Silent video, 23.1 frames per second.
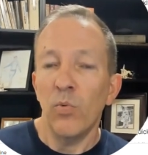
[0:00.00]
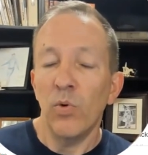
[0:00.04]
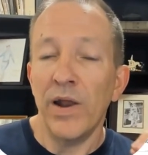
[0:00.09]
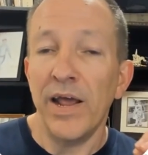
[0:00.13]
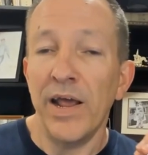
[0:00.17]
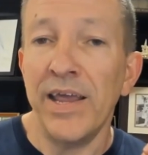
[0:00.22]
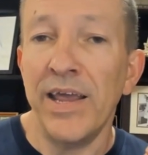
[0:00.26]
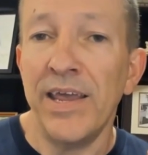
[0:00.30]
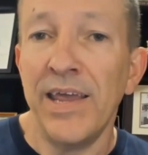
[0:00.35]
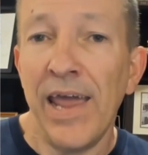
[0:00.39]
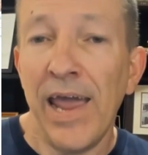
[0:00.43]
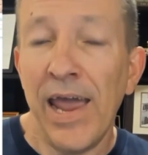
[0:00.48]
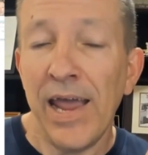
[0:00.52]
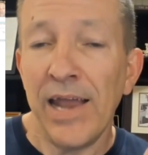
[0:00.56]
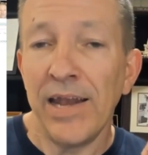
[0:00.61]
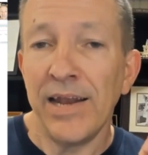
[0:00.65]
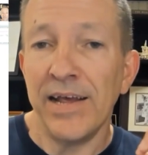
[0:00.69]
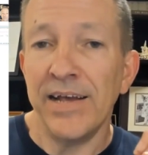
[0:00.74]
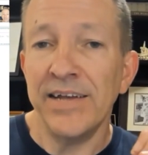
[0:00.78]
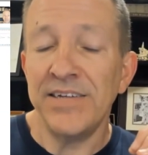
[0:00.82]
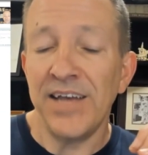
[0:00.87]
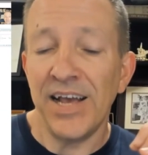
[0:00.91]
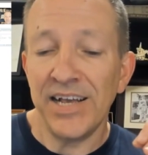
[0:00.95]
what I
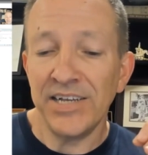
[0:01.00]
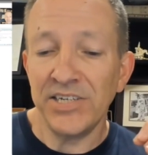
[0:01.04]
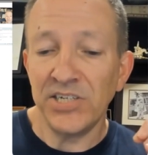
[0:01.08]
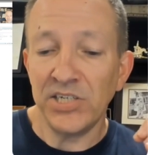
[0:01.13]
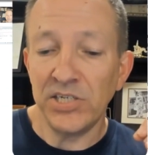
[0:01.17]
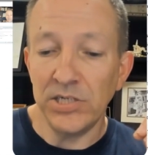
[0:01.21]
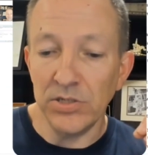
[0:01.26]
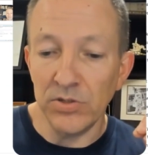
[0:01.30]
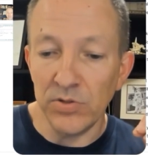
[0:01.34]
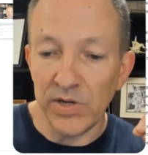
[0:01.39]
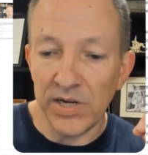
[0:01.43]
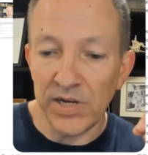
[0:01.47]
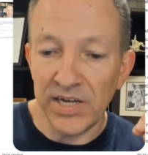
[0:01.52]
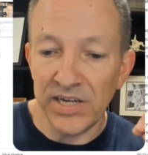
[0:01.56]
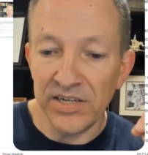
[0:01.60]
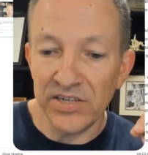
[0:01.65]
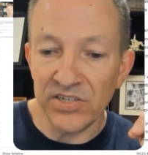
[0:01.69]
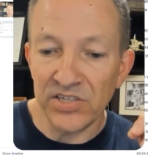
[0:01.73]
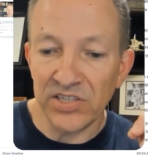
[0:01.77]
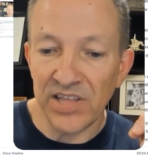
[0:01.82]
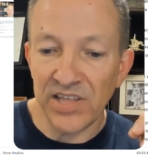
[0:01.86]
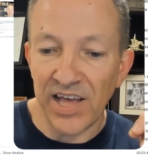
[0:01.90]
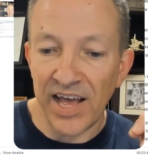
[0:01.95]
can attest to
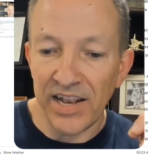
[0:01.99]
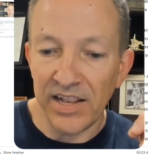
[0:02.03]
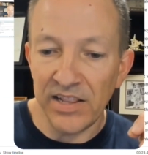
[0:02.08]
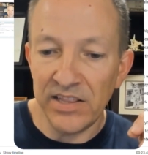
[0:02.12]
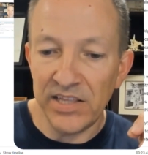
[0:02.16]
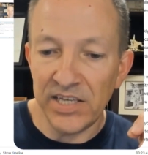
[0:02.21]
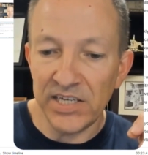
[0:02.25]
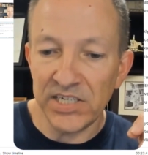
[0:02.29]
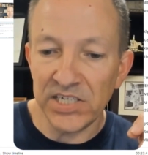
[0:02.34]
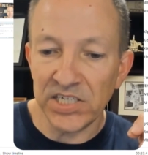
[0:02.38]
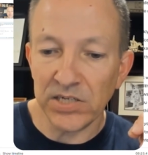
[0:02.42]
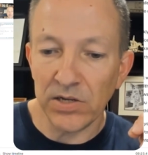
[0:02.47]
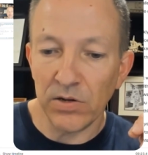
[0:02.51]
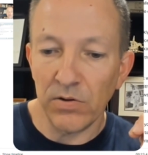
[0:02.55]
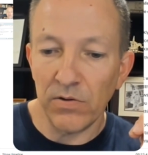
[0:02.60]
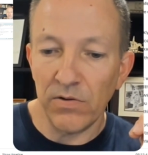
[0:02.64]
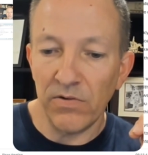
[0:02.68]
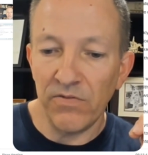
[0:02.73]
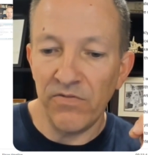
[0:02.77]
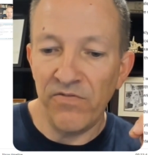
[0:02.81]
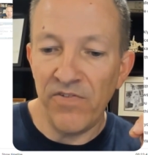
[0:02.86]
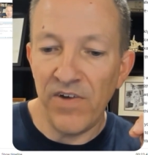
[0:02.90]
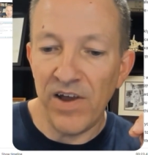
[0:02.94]
is that this
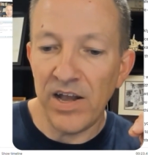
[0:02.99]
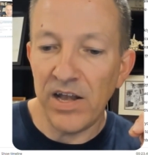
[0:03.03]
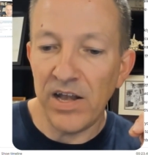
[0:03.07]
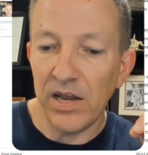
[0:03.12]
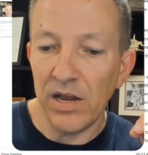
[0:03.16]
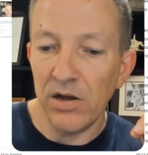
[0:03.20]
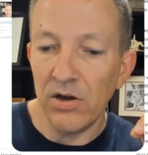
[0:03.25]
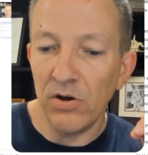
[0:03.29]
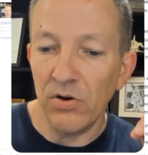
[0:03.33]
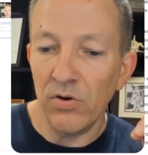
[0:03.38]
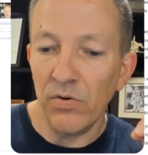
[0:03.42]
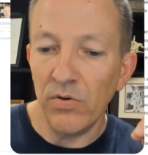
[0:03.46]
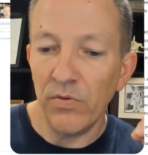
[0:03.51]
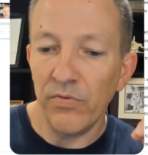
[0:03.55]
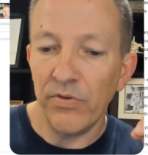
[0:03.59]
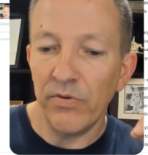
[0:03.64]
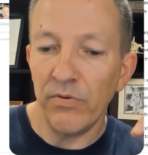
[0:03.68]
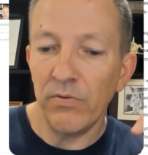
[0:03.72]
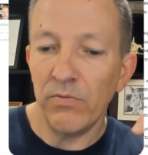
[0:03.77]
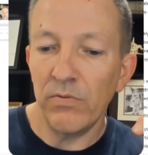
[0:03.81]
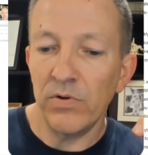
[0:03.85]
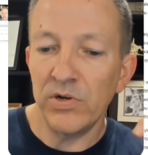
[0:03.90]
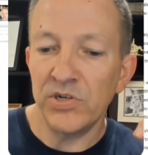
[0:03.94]
video,
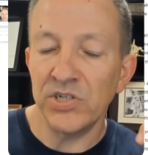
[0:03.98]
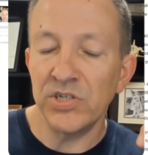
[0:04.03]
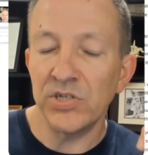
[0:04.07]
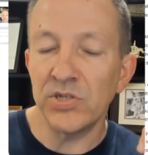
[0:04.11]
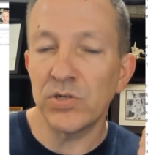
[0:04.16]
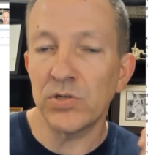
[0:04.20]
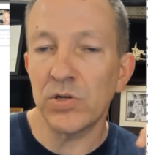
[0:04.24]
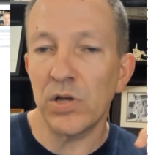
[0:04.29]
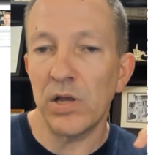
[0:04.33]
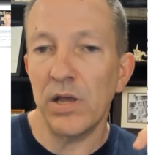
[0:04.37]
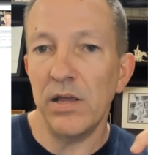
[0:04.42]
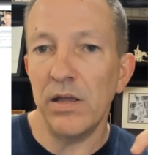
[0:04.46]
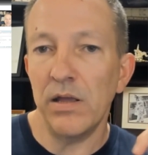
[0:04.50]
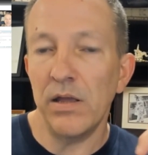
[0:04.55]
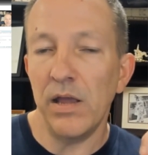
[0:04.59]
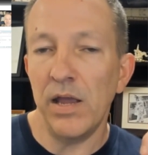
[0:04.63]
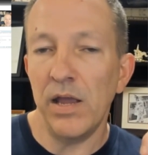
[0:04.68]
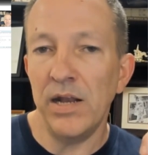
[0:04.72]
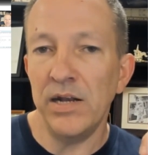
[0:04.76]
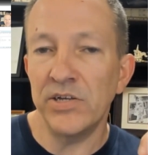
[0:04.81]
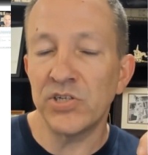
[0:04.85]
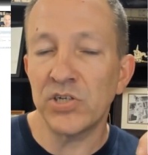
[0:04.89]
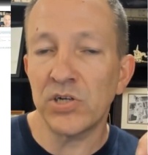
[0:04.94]
which is
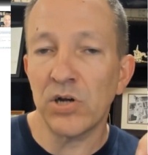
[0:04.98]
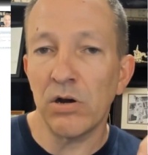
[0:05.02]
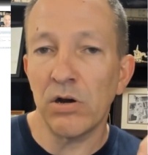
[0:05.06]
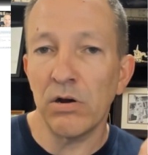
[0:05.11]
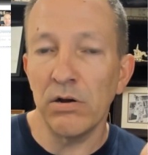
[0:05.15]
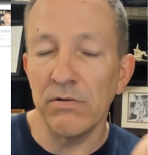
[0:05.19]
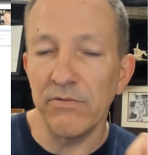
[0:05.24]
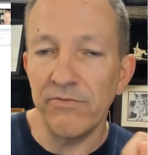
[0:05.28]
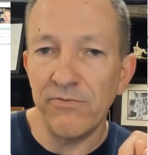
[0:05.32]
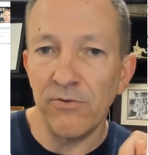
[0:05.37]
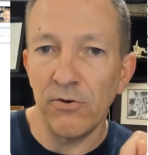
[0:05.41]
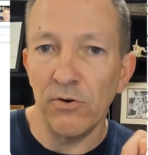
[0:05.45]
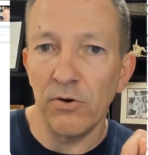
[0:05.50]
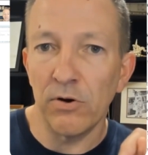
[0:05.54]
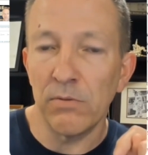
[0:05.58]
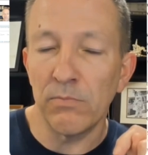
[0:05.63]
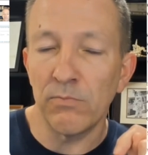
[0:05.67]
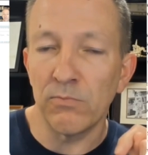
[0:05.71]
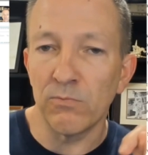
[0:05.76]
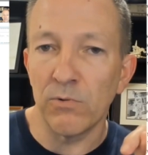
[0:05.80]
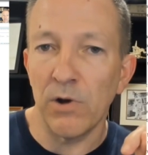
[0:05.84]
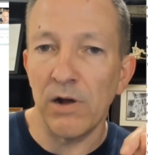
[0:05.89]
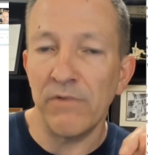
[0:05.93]
in its current
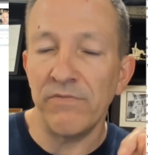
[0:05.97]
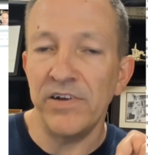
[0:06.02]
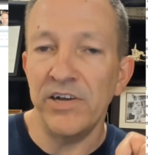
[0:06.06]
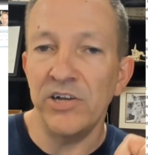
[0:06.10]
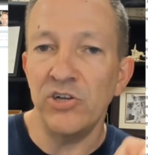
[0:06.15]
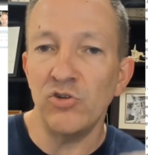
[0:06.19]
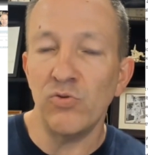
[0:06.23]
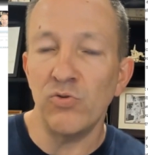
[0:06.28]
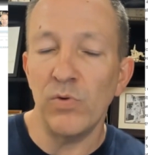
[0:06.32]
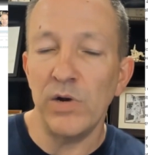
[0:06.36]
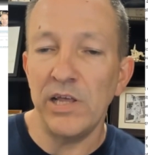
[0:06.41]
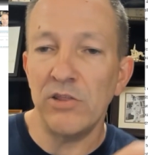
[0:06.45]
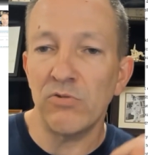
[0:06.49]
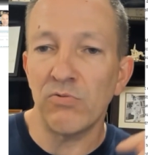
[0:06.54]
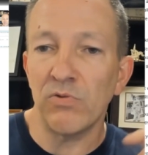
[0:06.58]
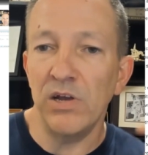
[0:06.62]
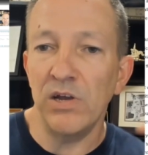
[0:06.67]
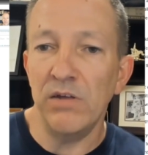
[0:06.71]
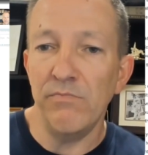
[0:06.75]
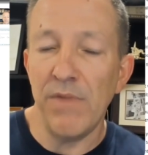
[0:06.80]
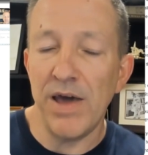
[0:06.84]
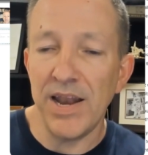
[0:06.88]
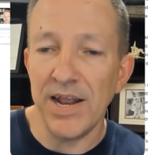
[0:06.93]
form, roughly
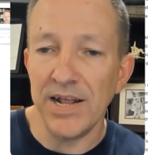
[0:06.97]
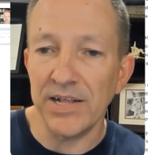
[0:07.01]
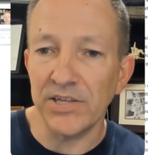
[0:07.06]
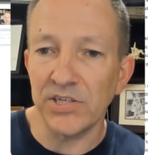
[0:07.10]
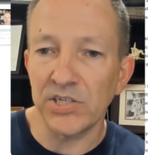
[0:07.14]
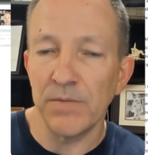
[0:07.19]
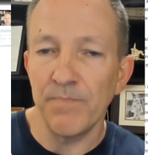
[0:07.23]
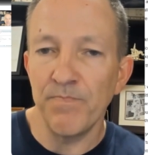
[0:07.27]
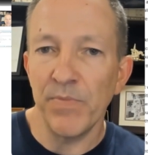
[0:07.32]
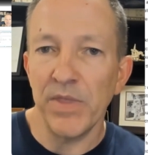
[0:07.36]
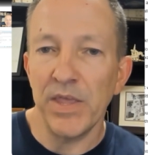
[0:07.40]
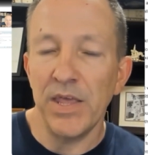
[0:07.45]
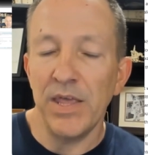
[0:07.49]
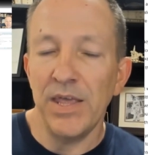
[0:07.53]
23 minutes,